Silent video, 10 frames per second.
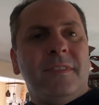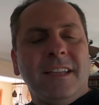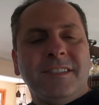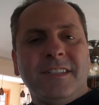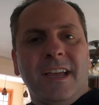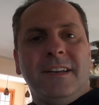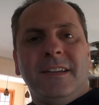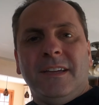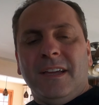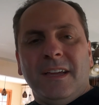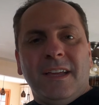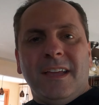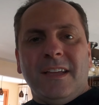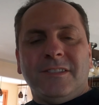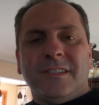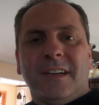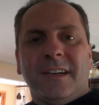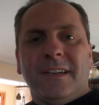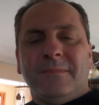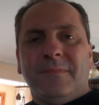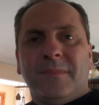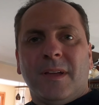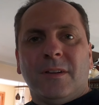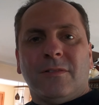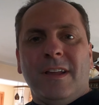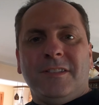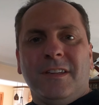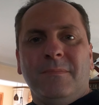That said, it's crazy,